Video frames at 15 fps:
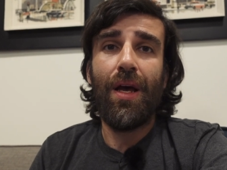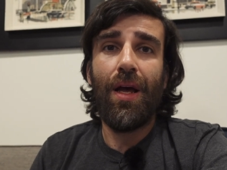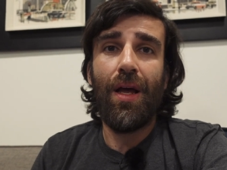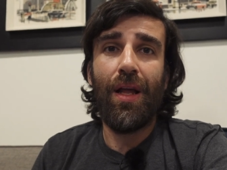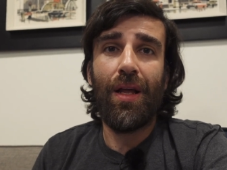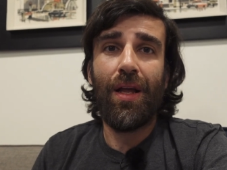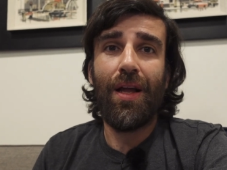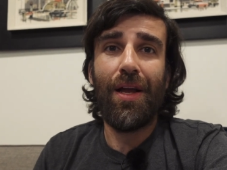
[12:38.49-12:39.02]

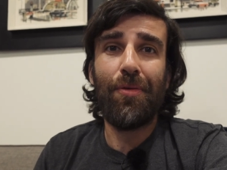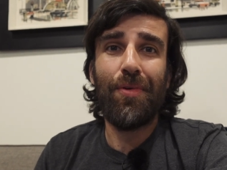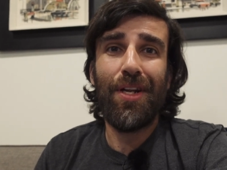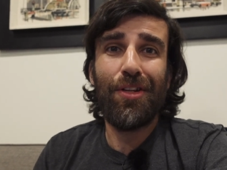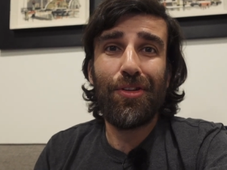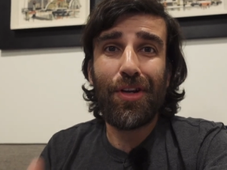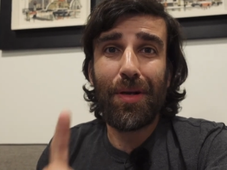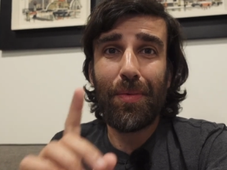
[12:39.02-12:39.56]
Uh, I
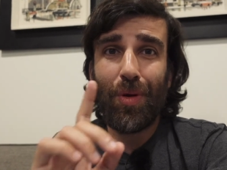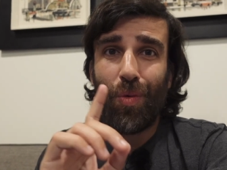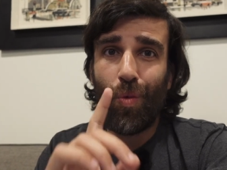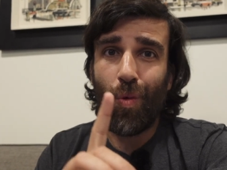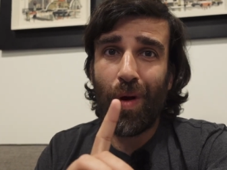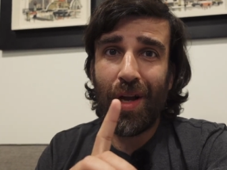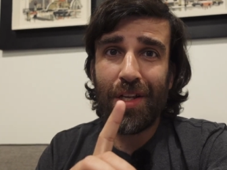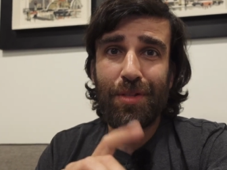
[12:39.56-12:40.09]
wanna talk about
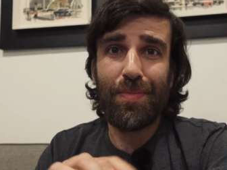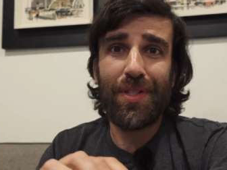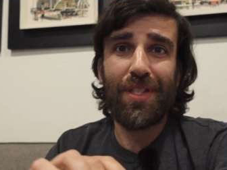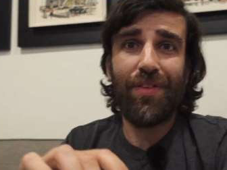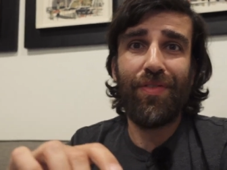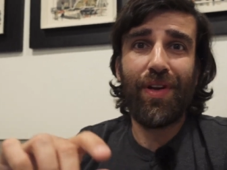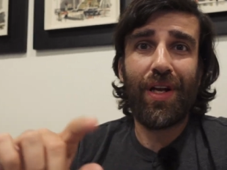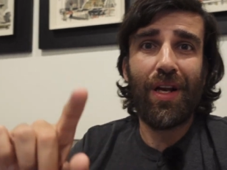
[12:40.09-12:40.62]
one
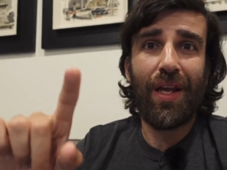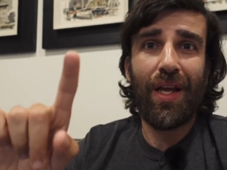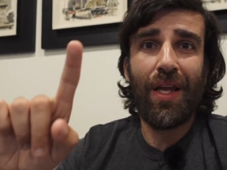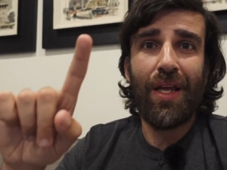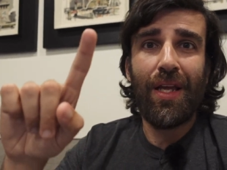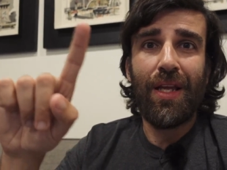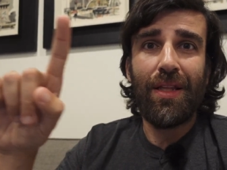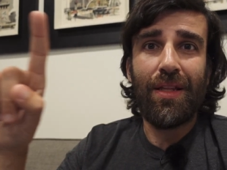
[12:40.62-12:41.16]
specifically
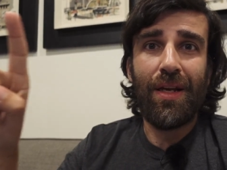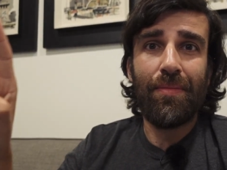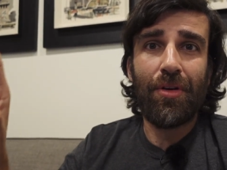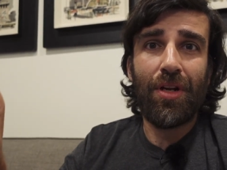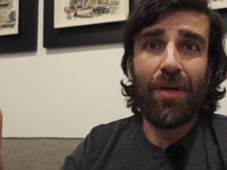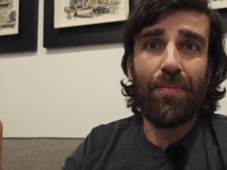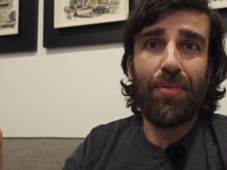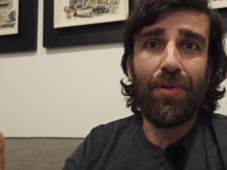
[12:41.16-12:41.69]
that I'm gonna